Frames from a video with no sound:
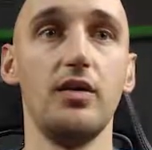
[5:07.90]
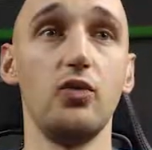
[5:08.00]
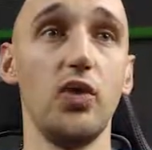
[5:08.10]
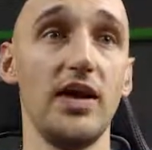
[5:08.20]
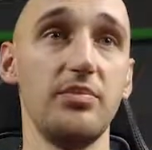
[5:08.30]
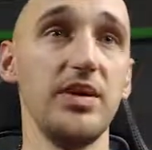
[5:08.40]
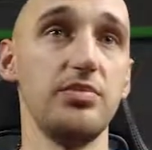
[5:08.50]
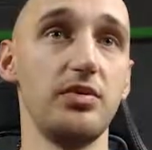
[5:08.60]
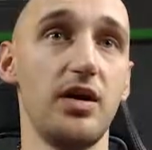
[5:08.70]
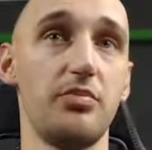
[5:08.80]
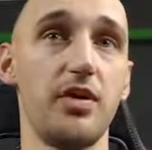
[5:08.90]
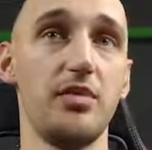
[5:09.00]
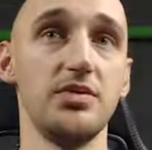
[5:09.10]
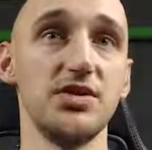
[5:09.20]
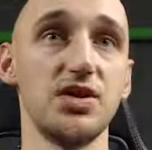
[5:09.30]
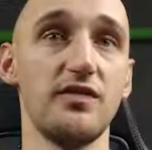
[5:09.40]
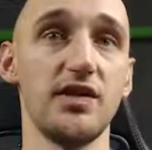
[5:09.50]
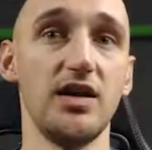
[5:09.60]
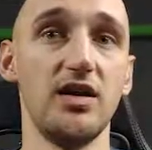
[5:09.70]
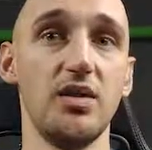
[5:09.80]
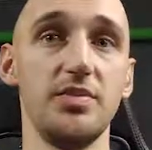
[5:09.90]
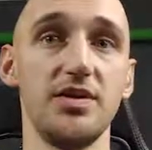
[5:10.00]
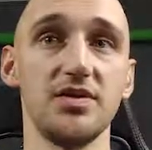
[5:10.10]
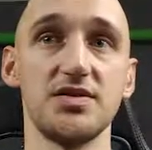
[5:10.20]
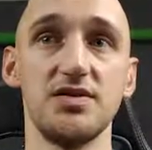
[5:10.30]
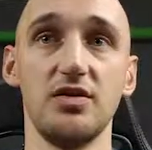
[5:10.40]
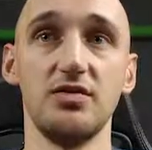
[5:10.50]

when people are probably shoving a lot because